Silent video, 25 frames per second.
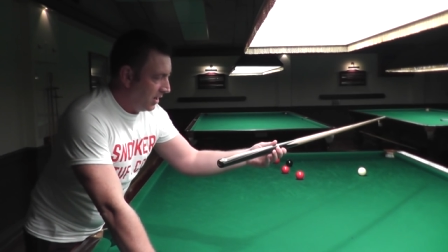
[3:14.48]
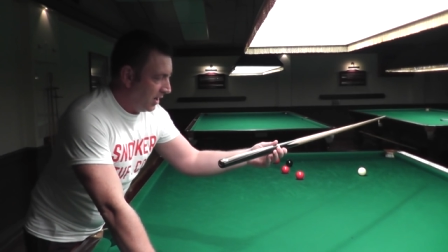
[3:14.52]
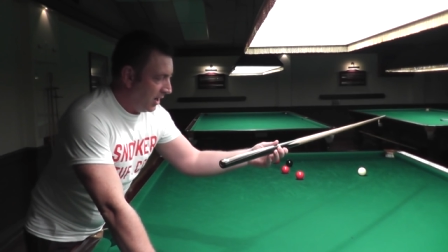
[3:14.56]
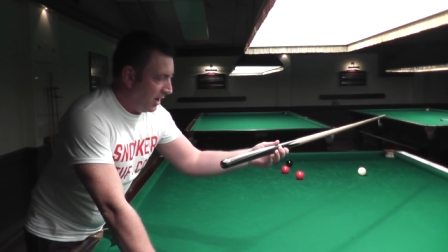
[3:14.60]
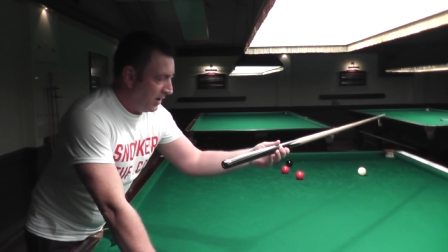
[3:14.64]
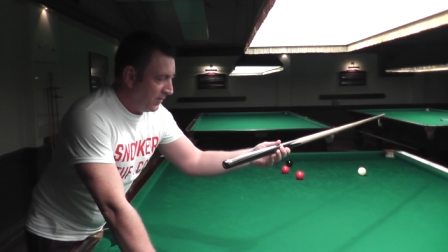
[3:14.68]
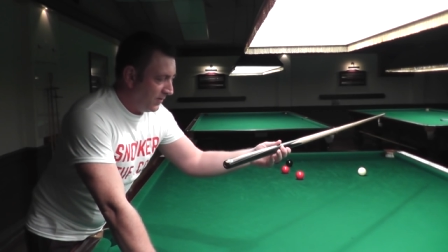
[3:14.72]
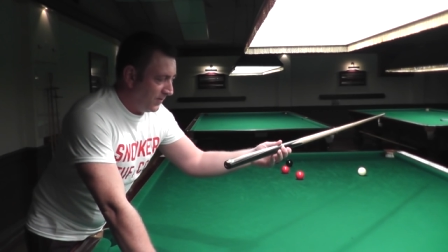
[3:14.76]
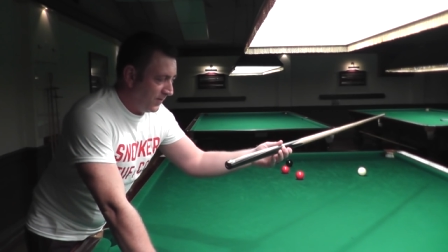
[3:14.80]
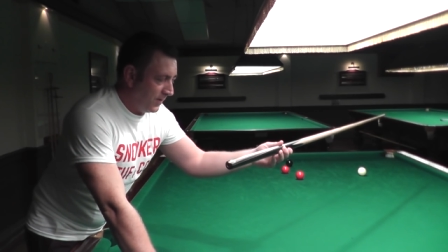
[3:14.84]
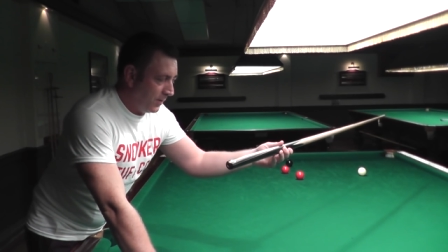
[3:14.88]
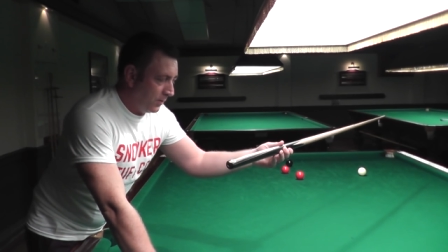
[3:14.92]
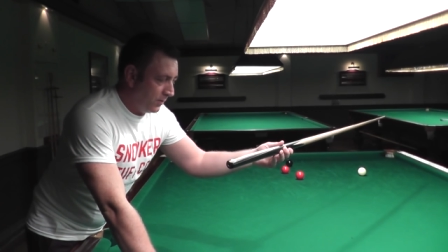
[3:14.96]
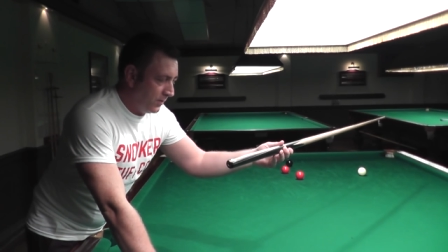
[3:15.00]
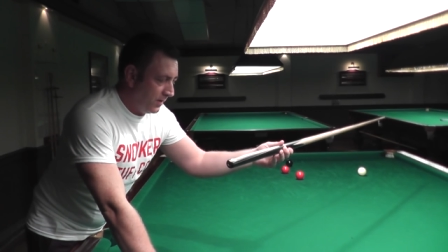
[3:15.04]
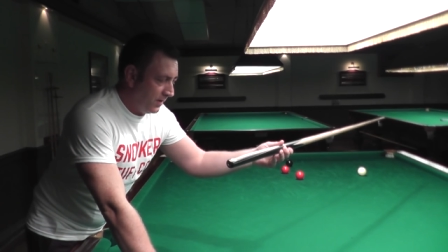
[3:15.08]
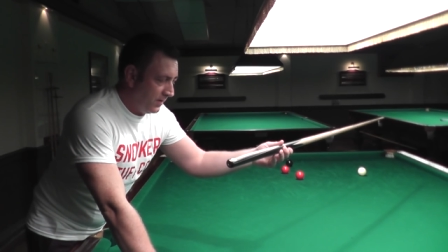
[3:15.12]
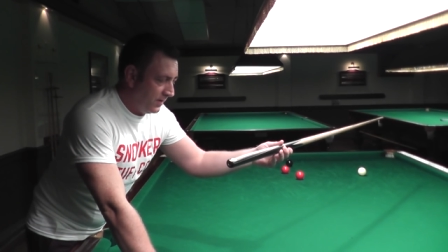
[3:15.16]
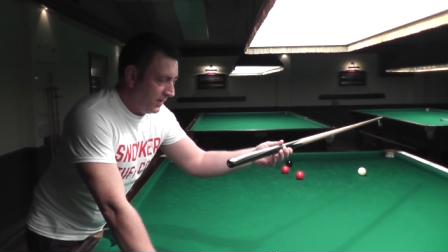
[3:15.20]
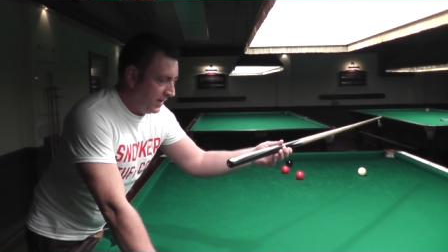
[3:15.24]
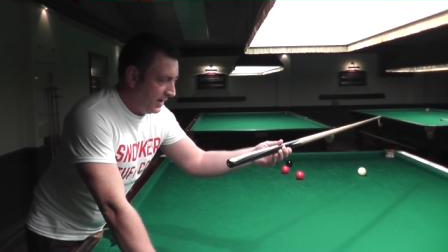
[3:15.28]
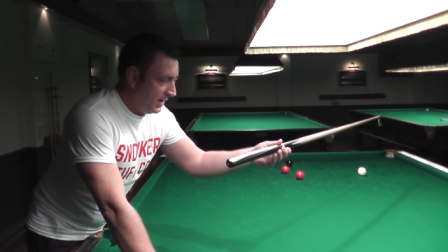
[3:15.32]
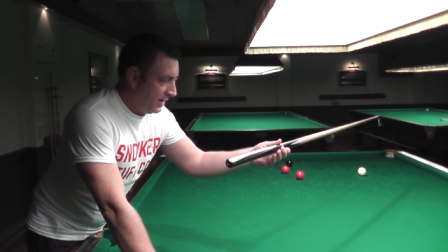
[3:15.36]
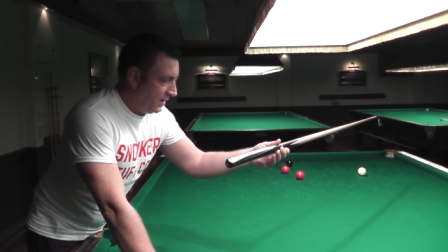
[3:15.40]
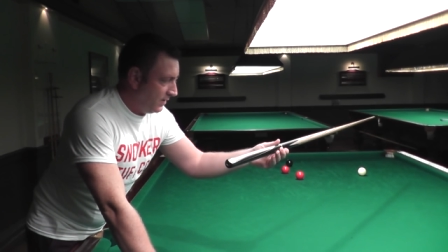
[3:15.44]
I feel that
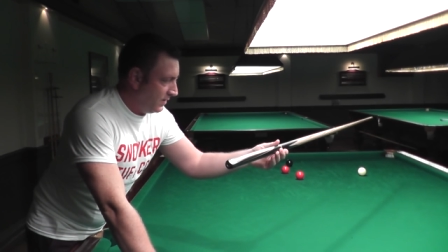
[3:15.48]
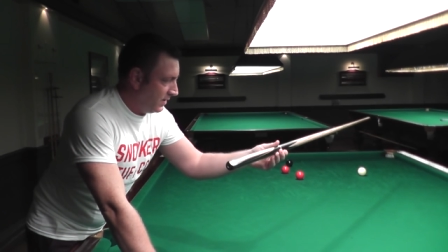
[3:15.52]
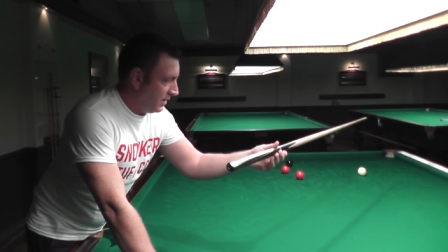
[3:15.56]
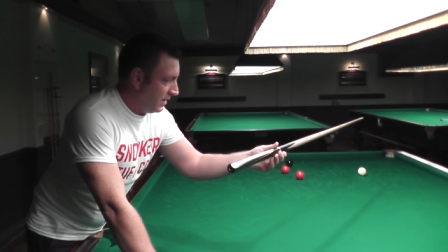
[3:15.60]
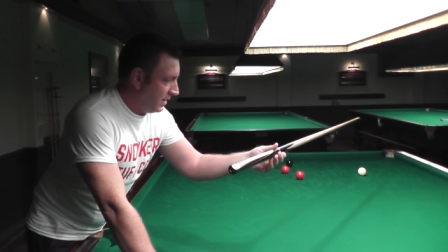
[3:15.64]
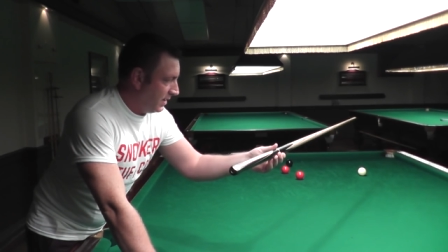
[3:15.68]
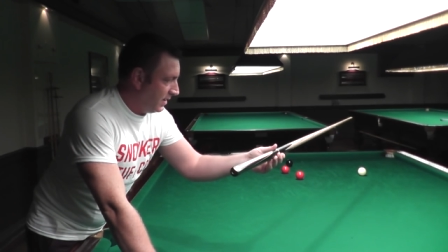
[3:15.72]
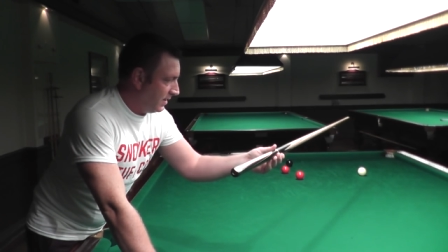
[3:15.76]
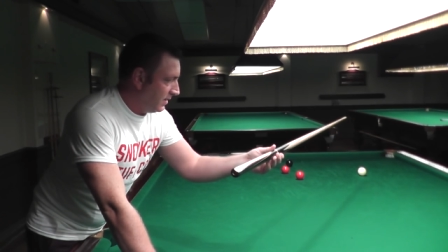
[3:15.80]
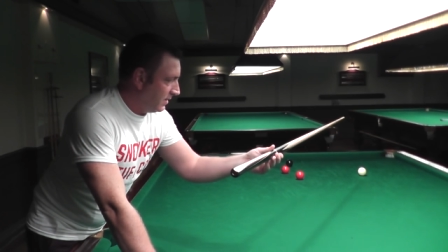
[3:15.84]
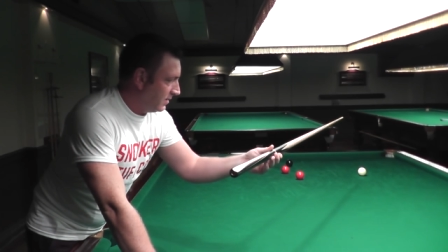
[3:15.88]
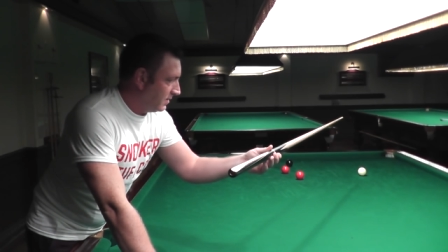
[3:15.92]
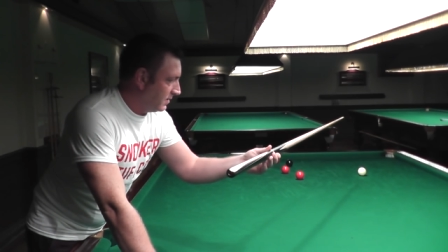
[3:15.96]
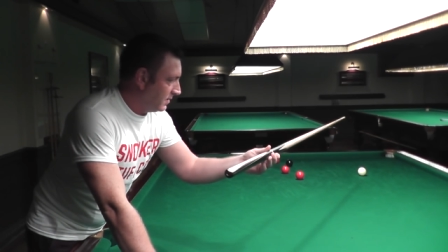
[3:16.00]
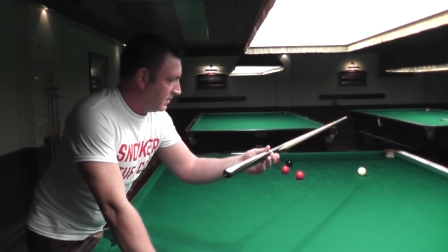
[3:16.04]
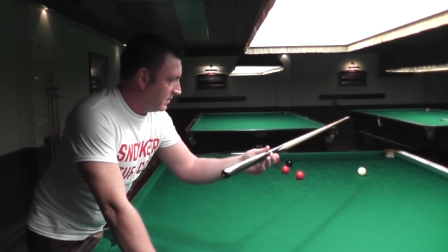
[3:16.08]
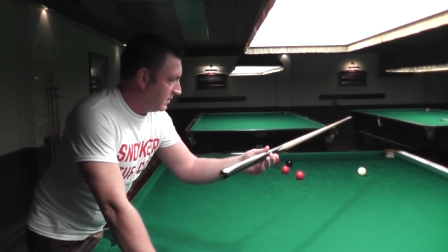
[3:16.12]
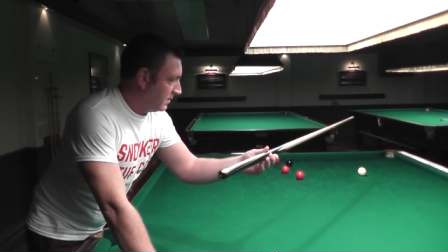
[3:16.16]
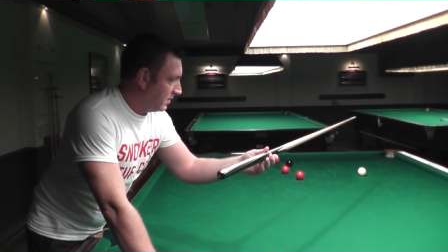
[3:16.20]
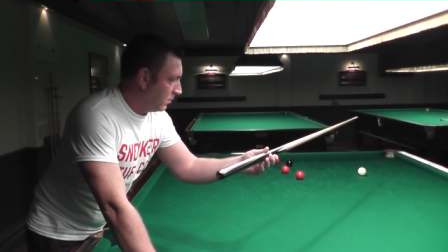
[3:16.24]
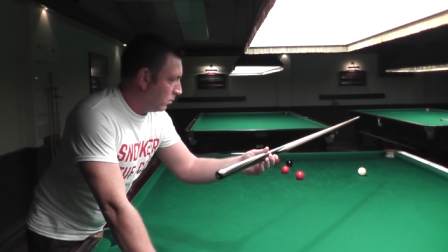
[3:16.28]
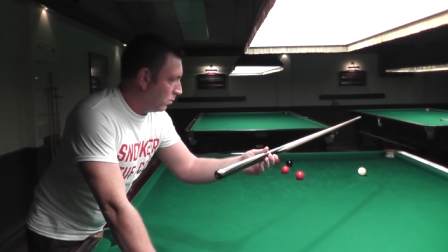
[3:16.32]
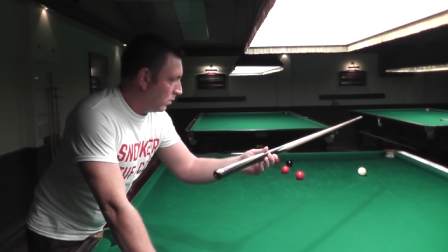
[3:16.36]
the, the, the